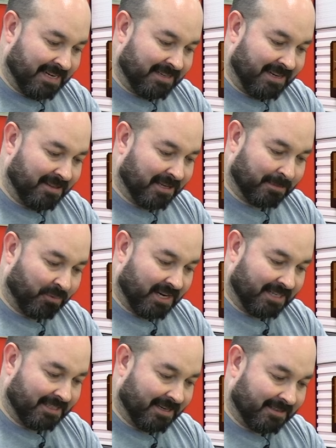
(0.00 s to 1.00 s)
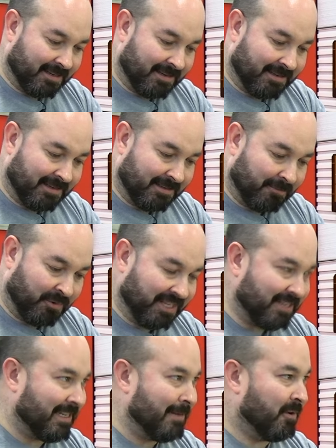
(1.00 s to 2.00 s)
I did this process and it doesn't
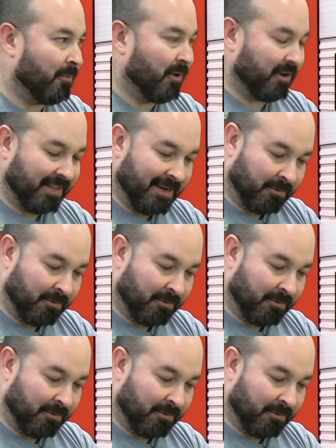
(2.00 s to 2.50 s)
really seem to work that